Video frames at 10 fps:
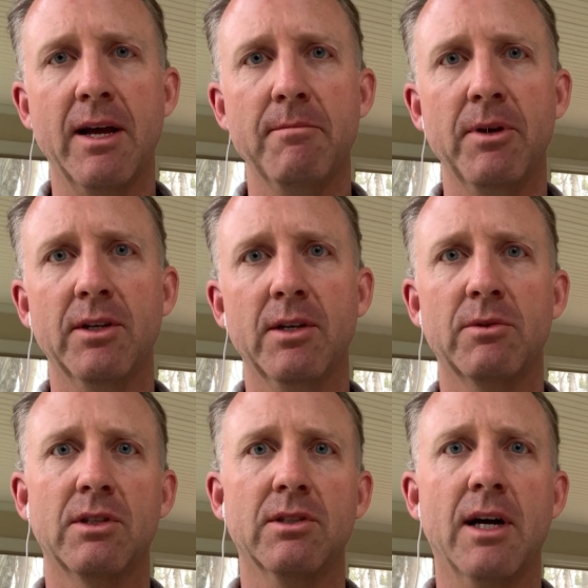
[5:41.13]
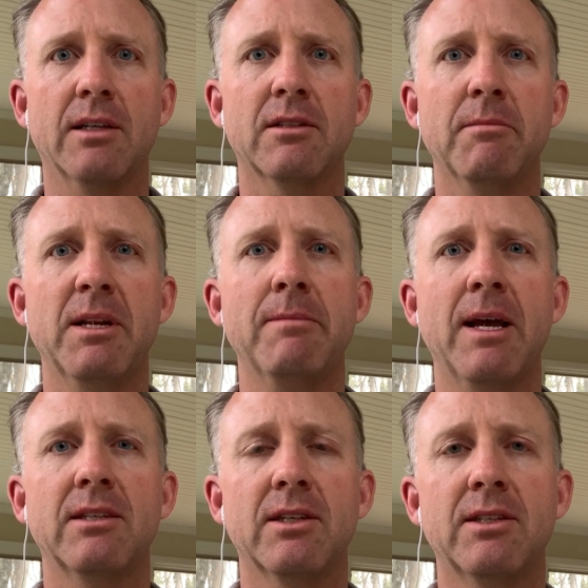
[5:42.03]
billion was exhausted, many
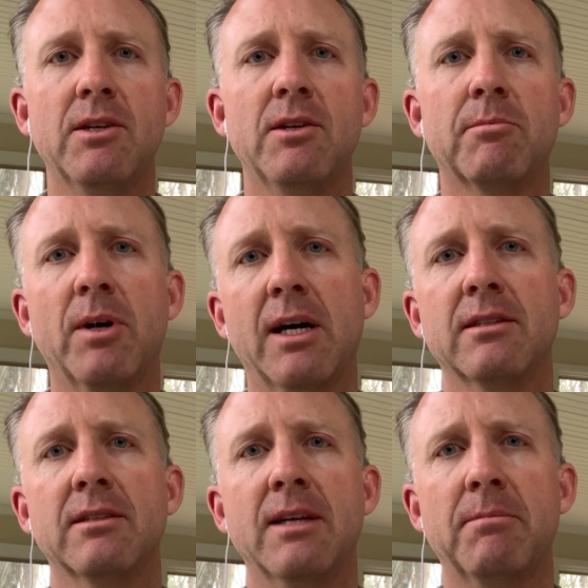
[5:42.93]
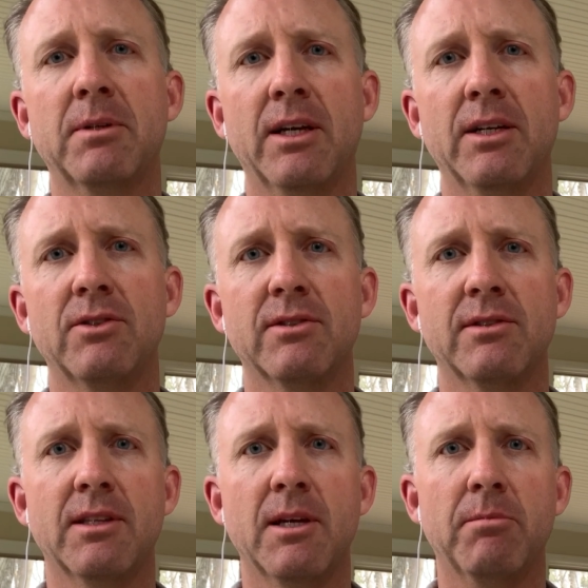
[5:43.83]
banks continued to process applications
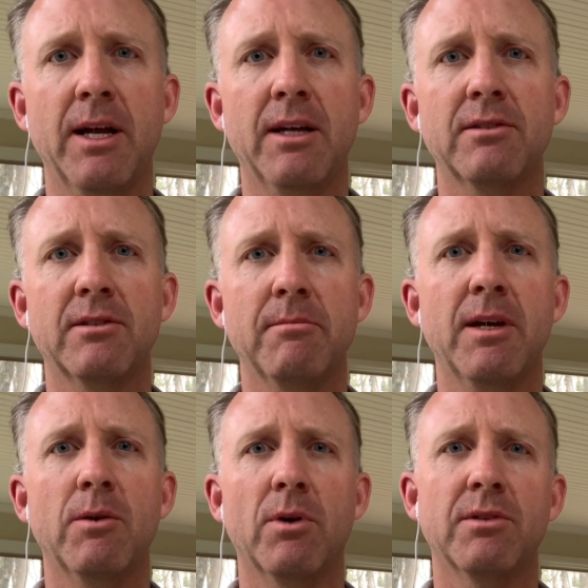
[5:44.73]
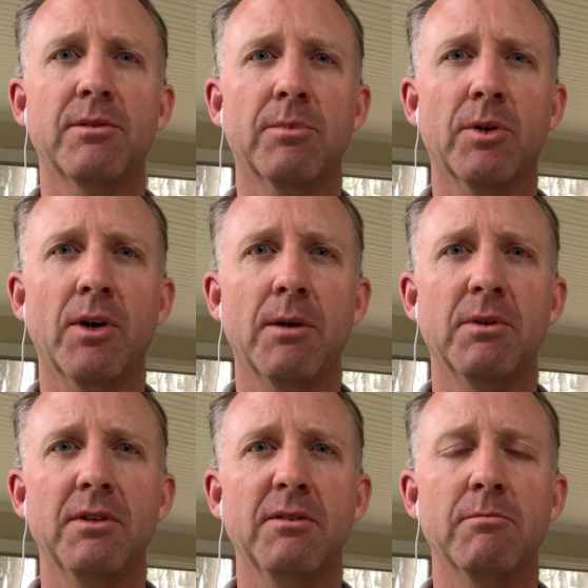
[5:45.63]
that they plan to submit once the program
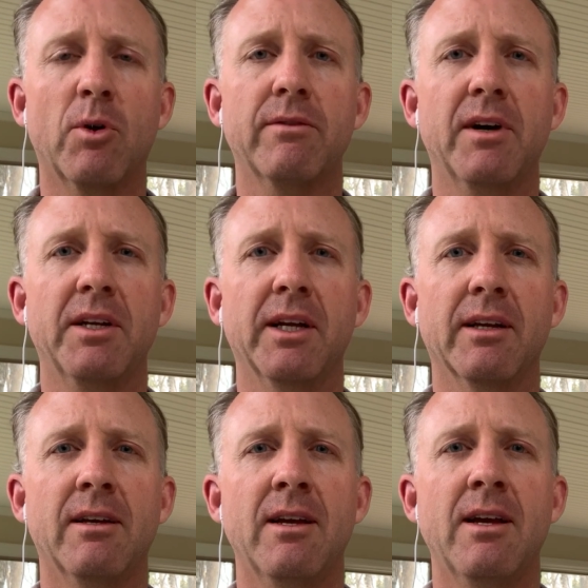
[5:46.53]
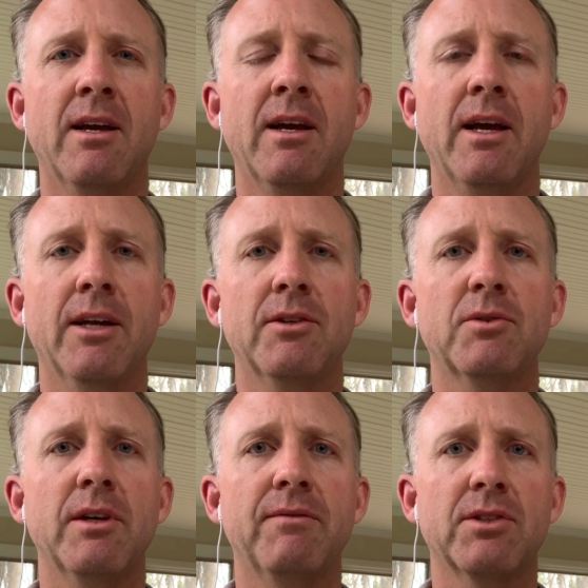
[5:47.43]
receives more funding.
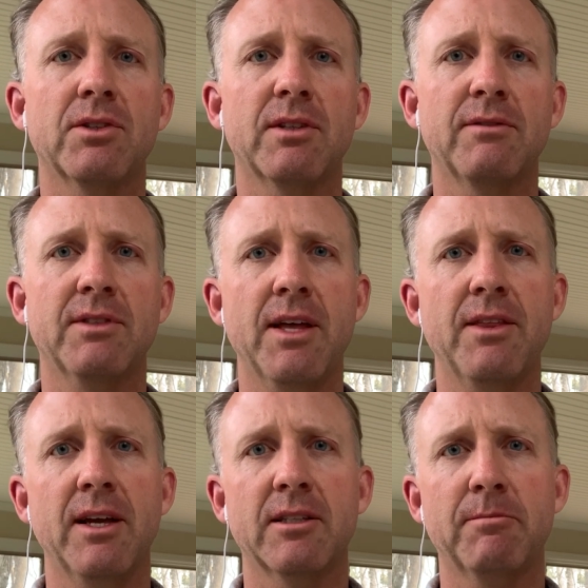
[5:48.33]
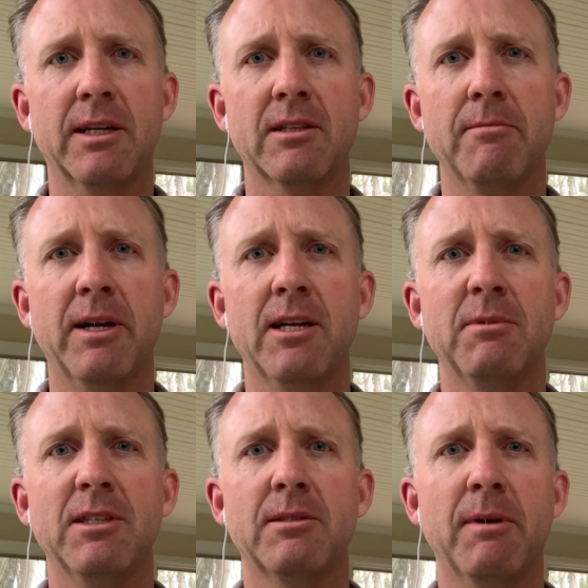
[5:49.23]
Industry officials have said they expect the money to
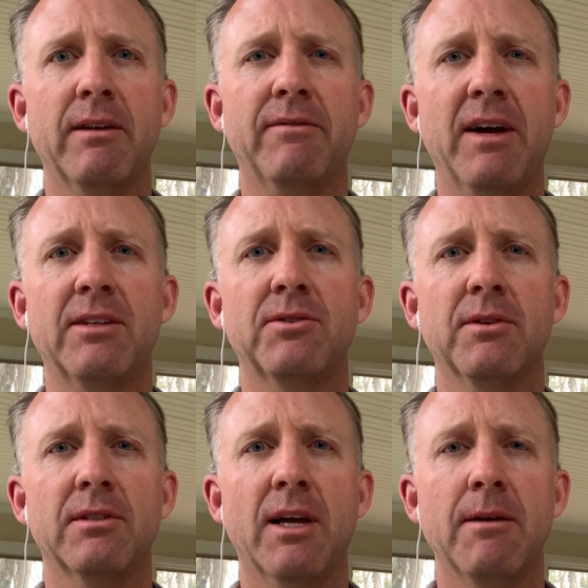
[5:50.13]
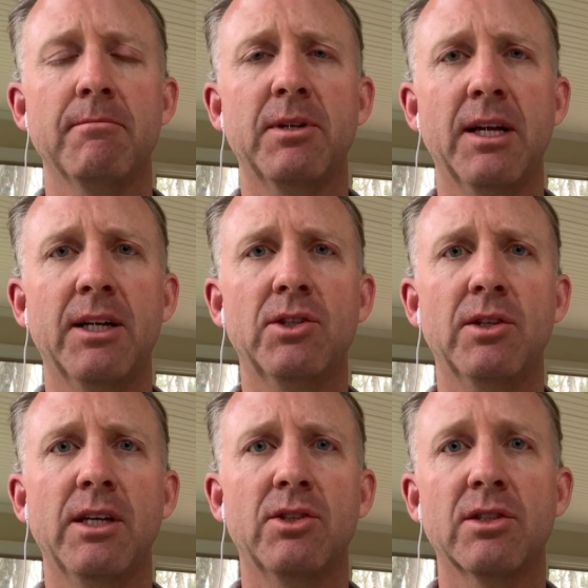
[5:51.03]
be spent faster this time,
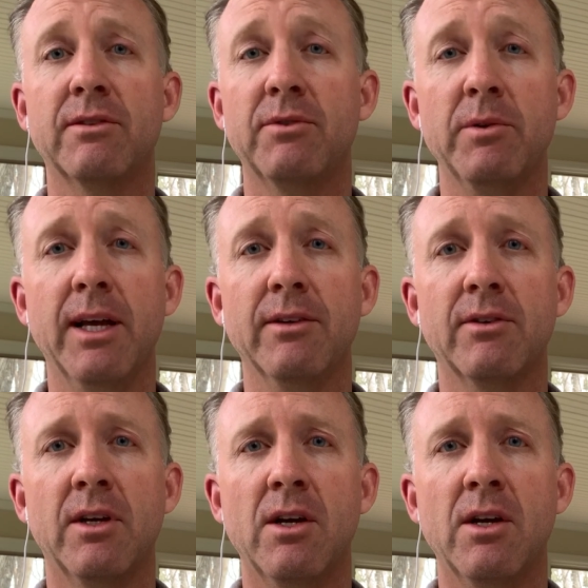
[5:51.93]
potentially in just a few days,